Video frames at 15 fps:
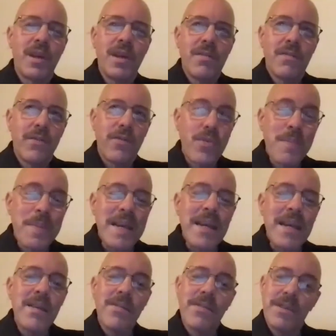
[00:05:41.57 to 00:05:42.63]
For
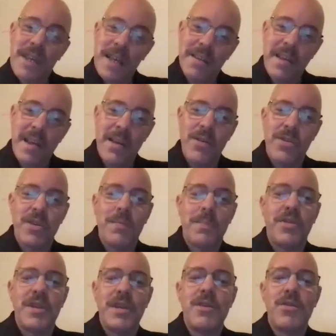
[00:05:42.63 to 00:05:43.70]
me, the dictatorship
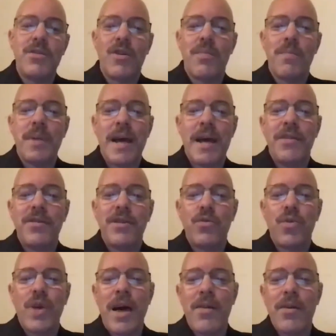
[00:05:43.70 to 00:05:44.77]
syndrome has a
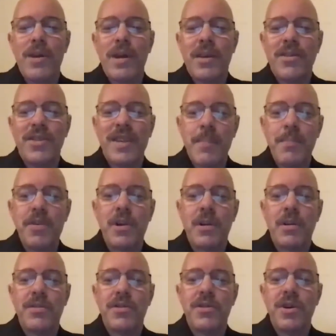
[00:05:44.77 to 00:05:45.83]
rather
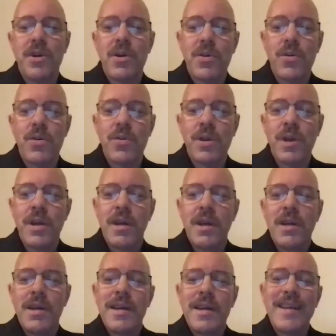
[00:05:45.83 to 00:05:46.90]
exceptionalist tone.
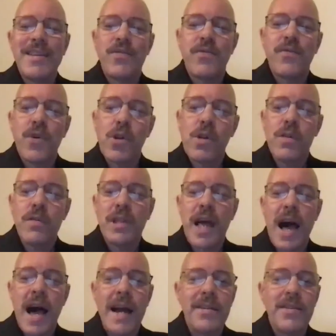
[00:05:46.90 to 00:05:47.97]
It's full of
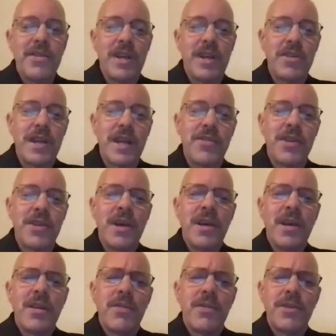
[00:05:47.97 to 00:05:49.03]
lines such as,
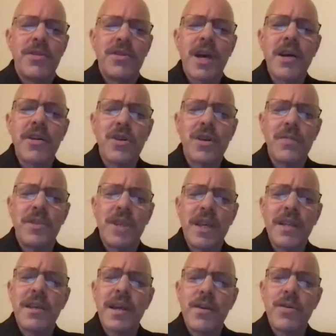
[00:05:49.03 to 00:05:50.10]
the discussion of
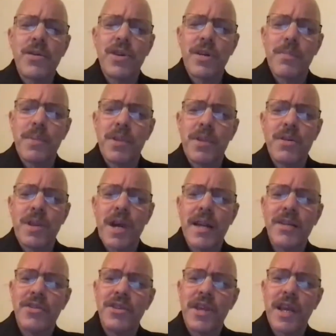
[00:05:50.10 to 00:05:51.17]
dictatorship in the
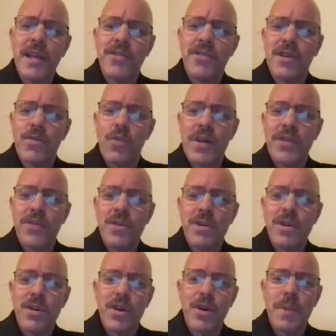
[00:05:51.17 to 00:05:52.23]
United States and Western
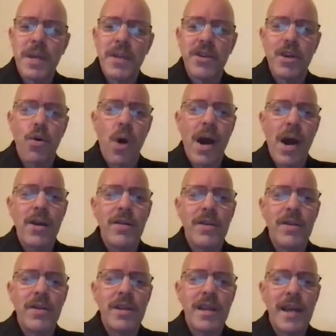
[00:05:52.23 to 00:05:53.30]
Europe has acquired
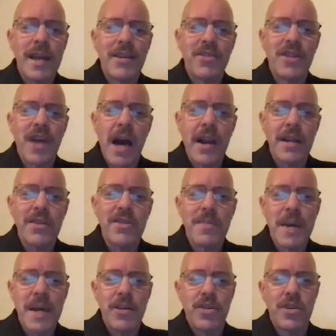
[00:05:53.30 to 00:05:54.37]
an exotic
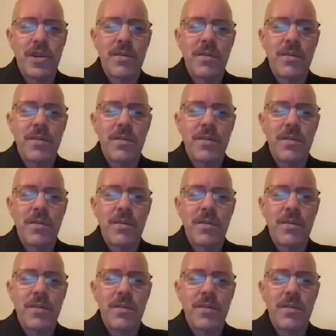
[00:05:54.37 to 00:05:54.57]
dimension,